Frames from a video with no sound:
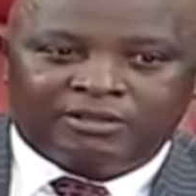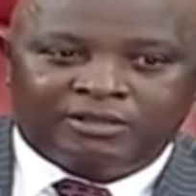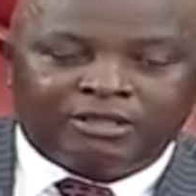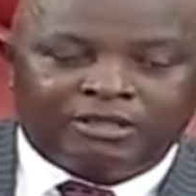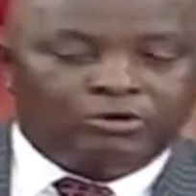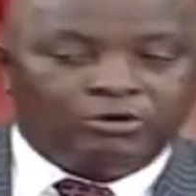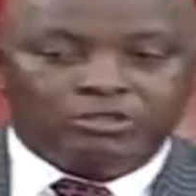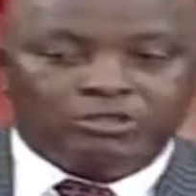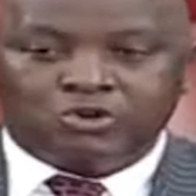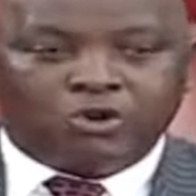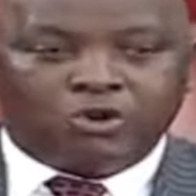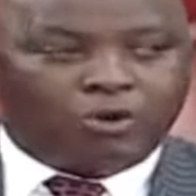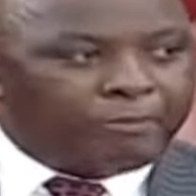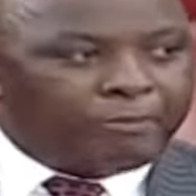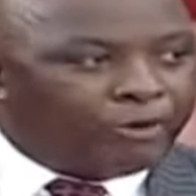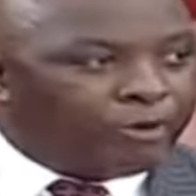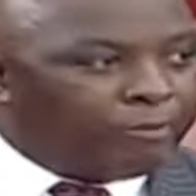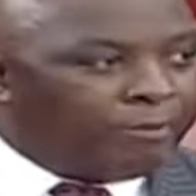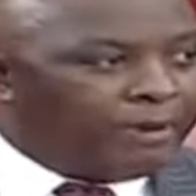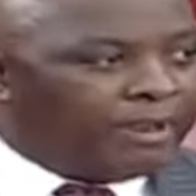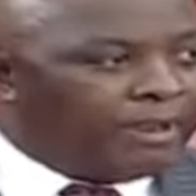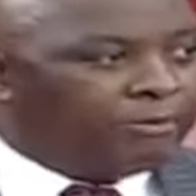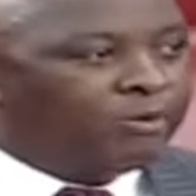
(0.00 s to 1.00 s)
There was no
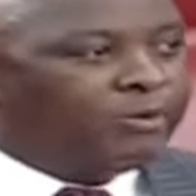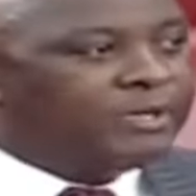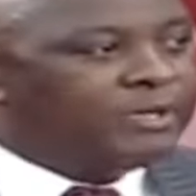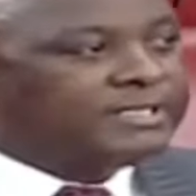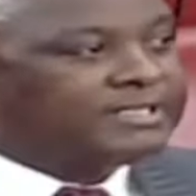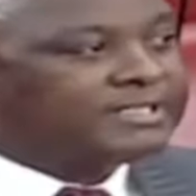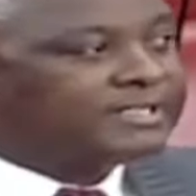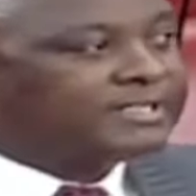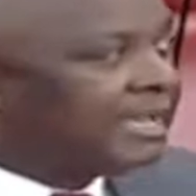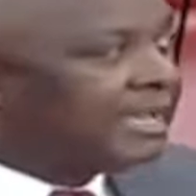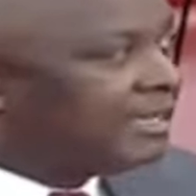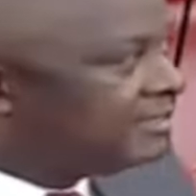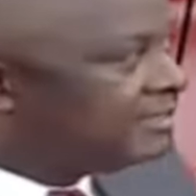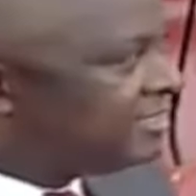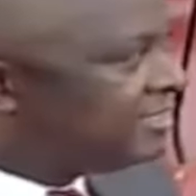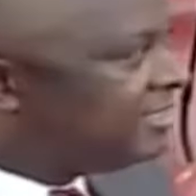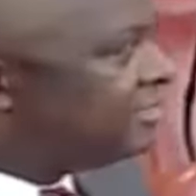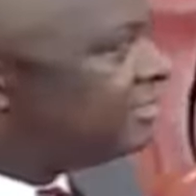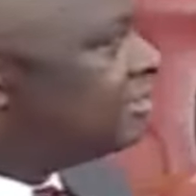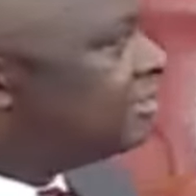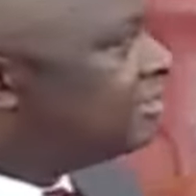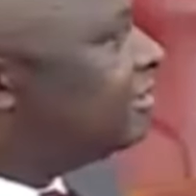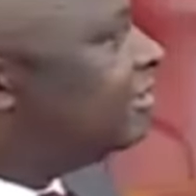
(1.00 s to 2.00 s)
problem. We discussed
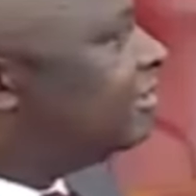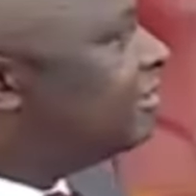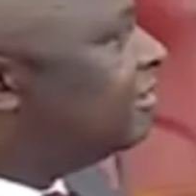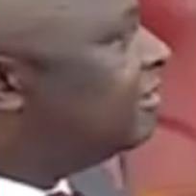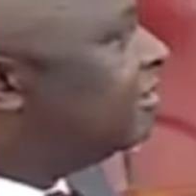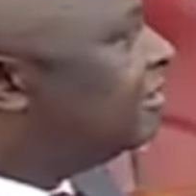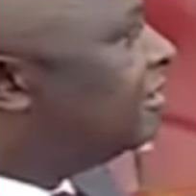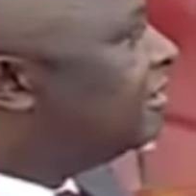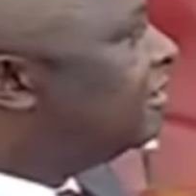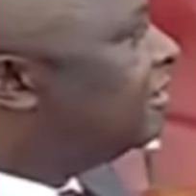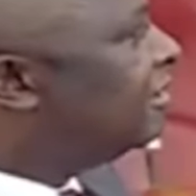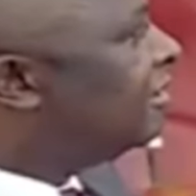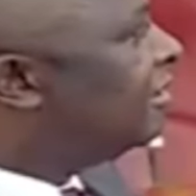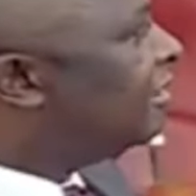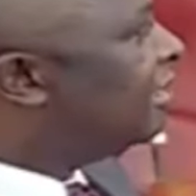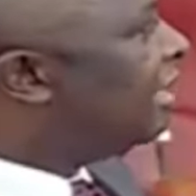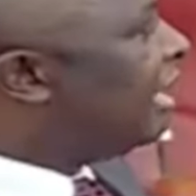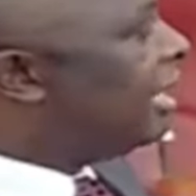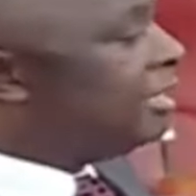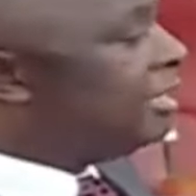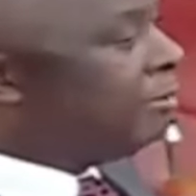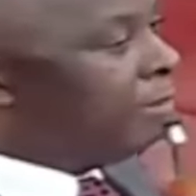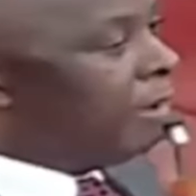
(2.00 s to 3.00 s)
it.
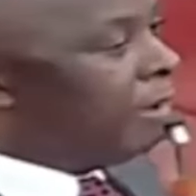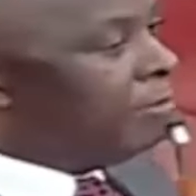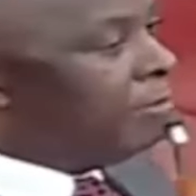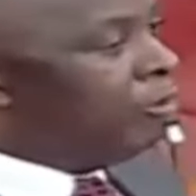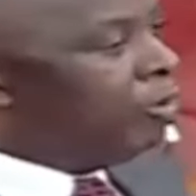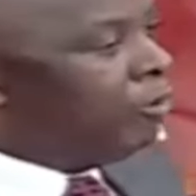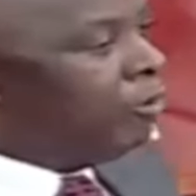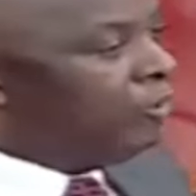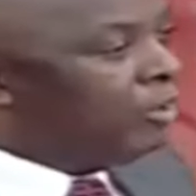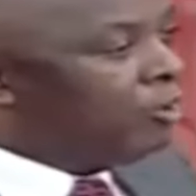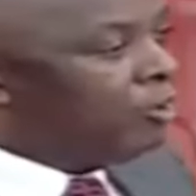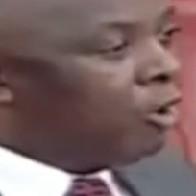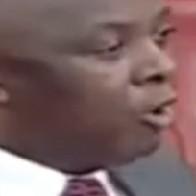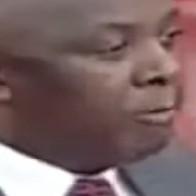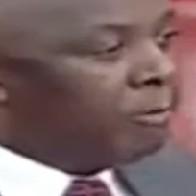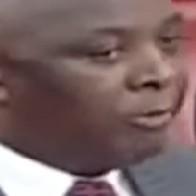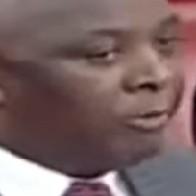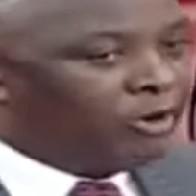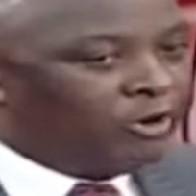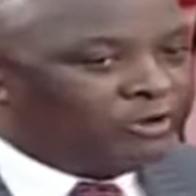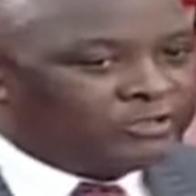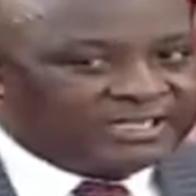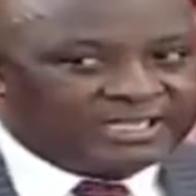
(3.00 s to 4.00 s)
And Babu Owino
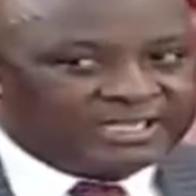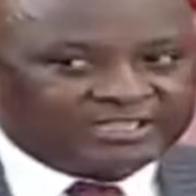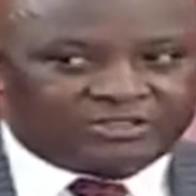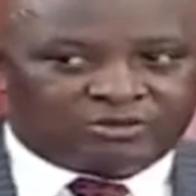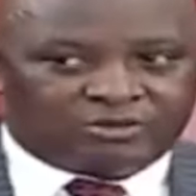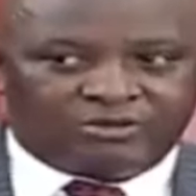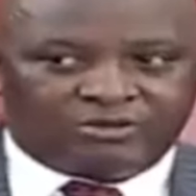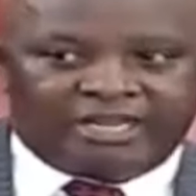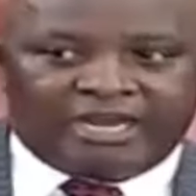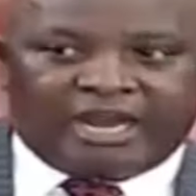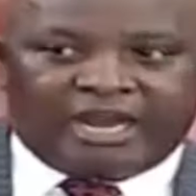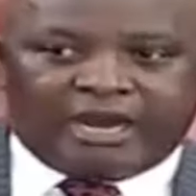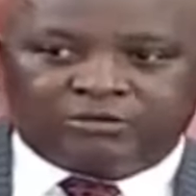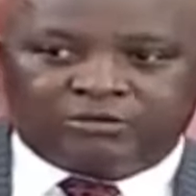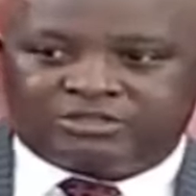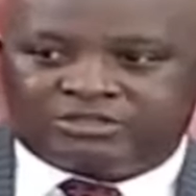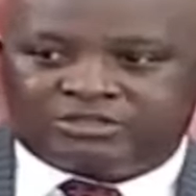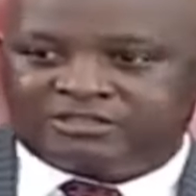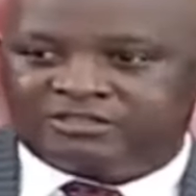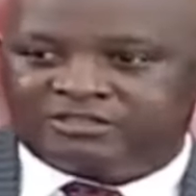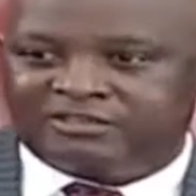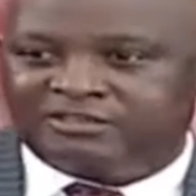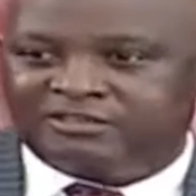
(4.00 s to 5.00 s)
apologized to the
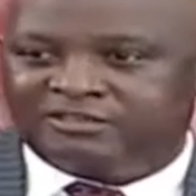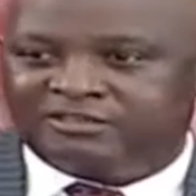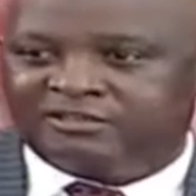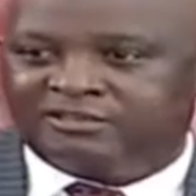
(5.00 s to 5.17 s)
house.